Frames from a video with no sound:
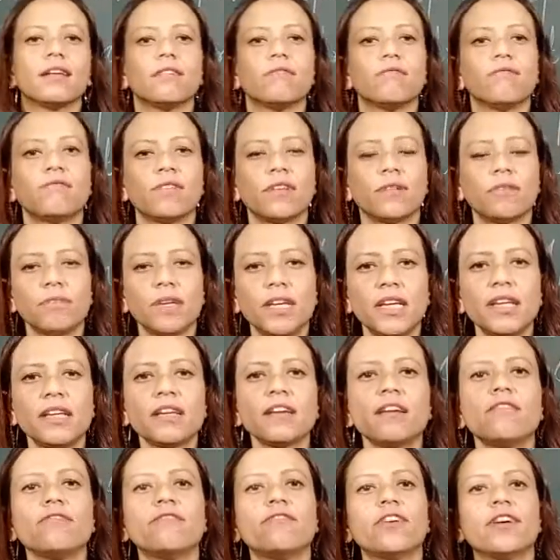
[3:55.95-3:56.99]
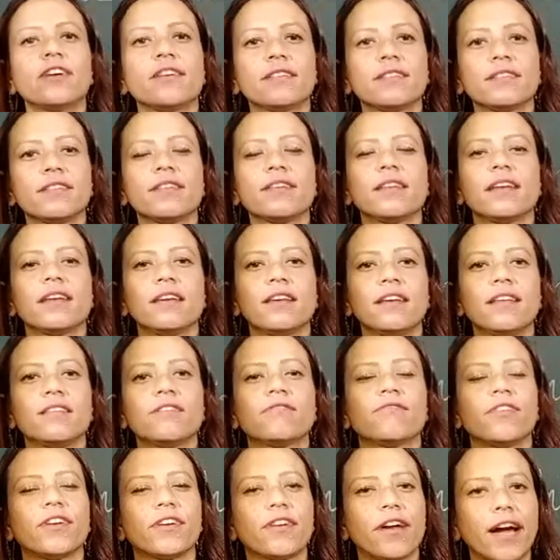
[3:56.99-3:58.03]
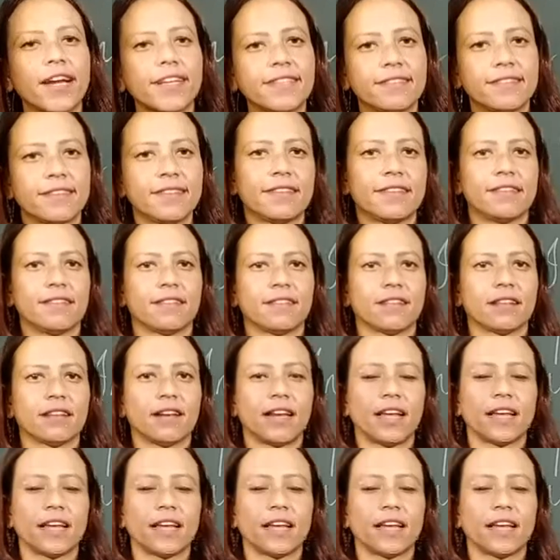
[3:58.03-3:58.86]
the meaning of version is varieties.